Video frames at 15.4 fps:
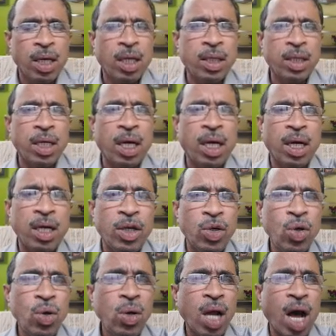
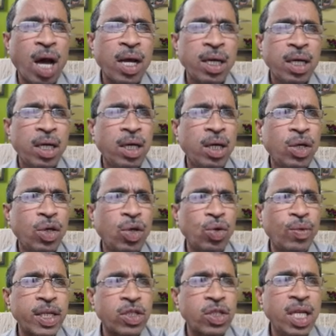donor
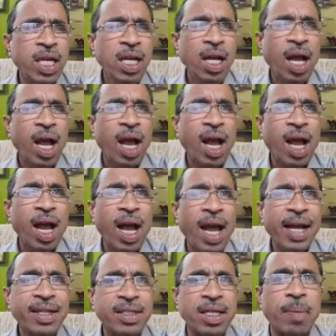towards the
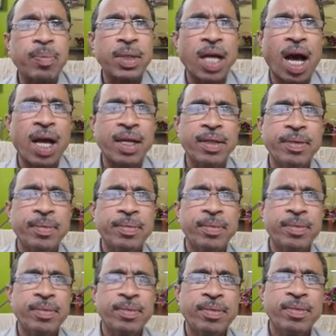acceptor.
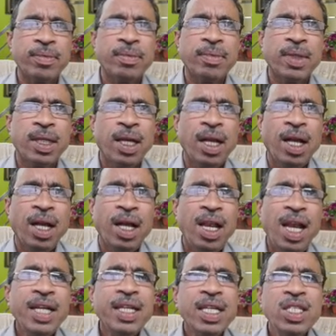
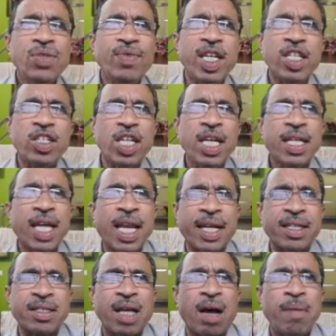Let us take an
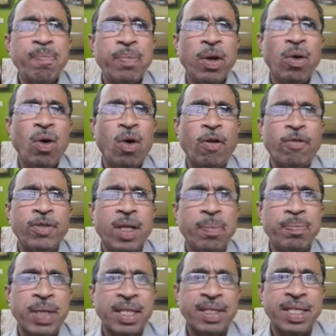example of
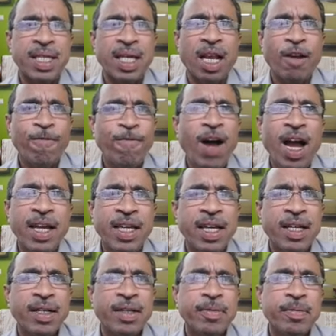the PCl5.
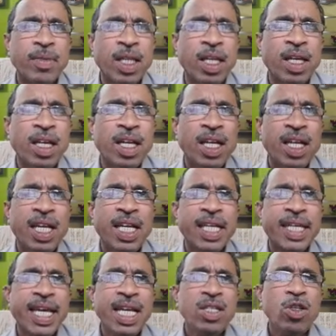In
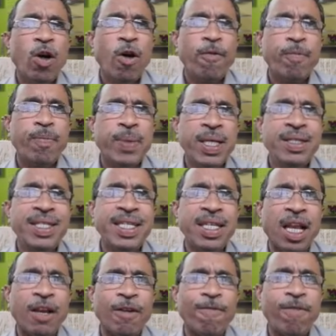case of
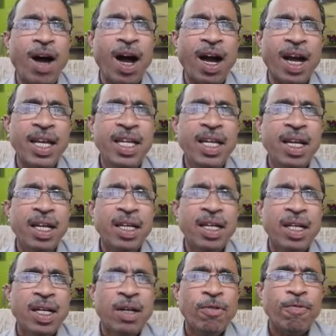PCl5,
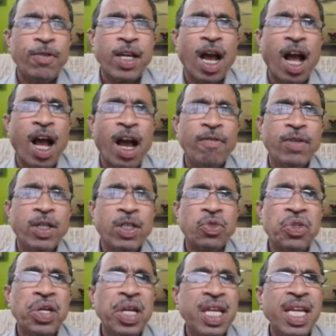we
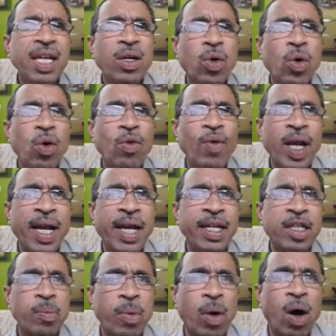have 3
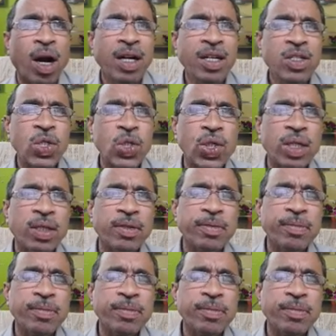covalent bonds,